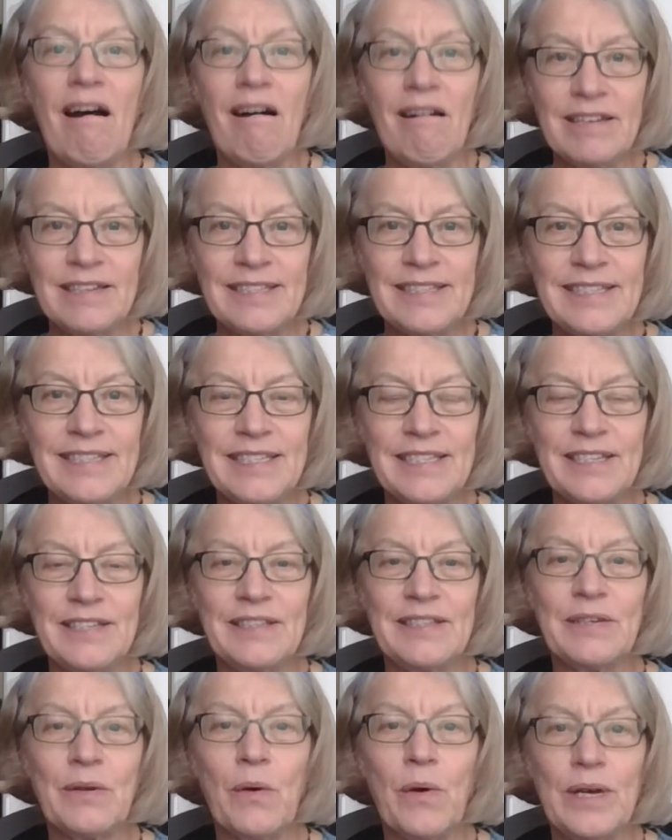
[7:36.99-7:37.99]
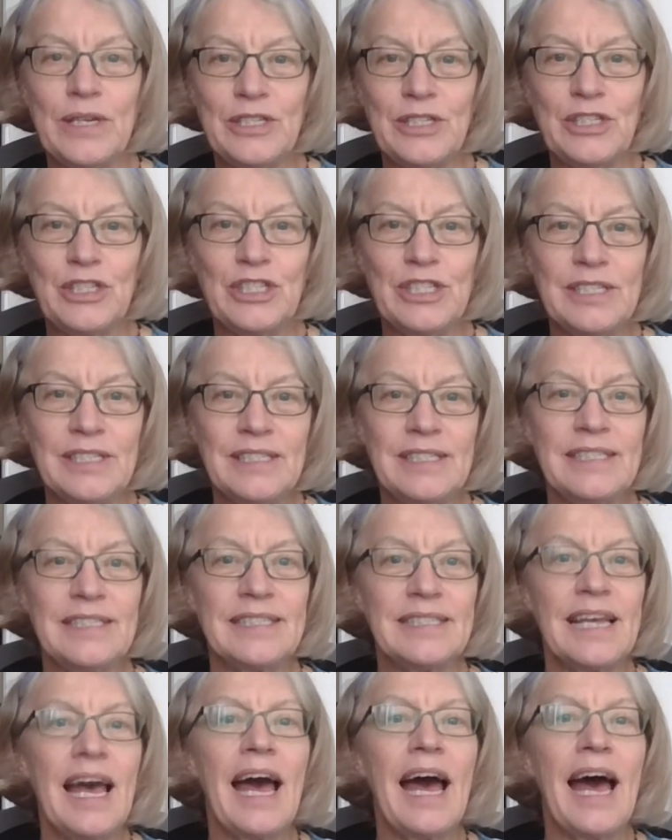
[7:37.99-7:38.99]
answers to the
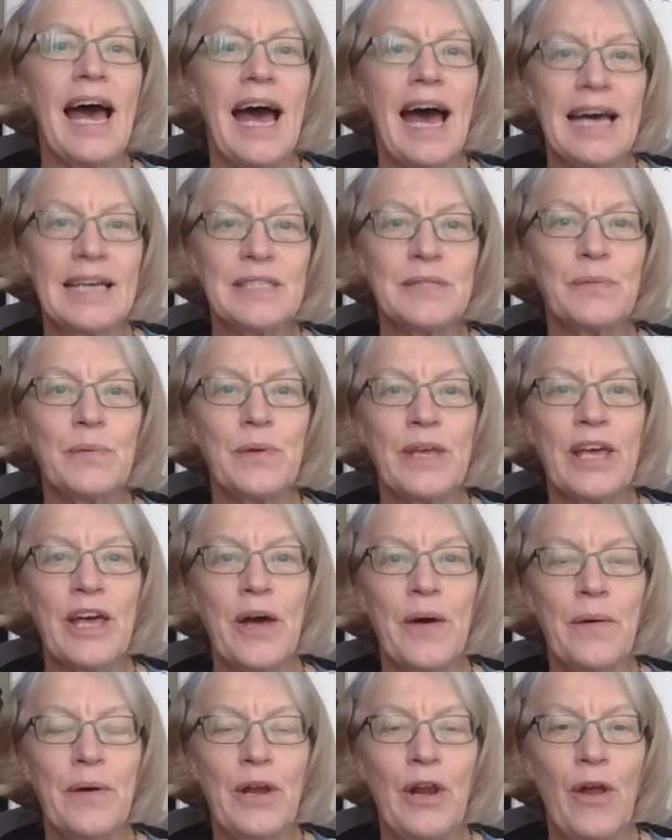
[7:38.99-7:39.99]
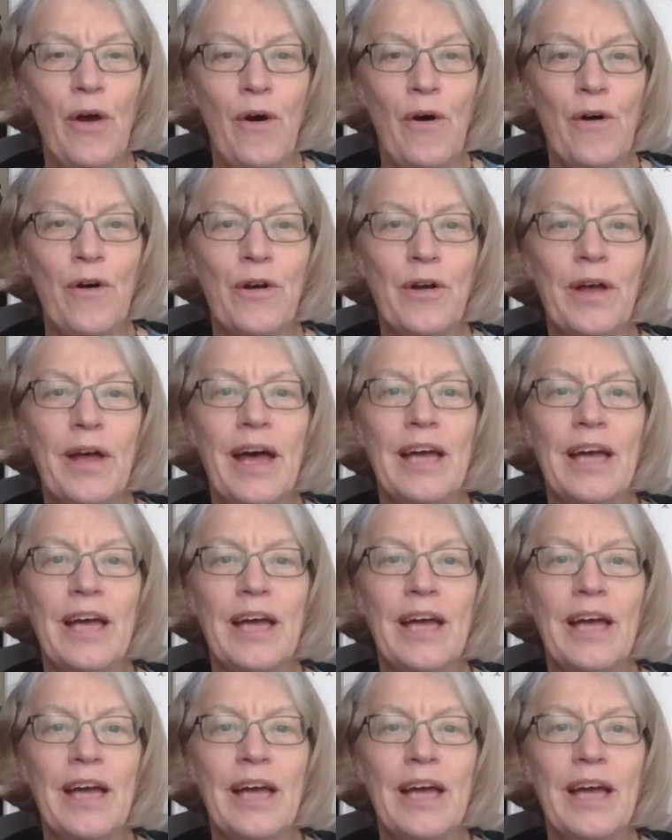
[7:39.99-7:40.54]
questions as we go along.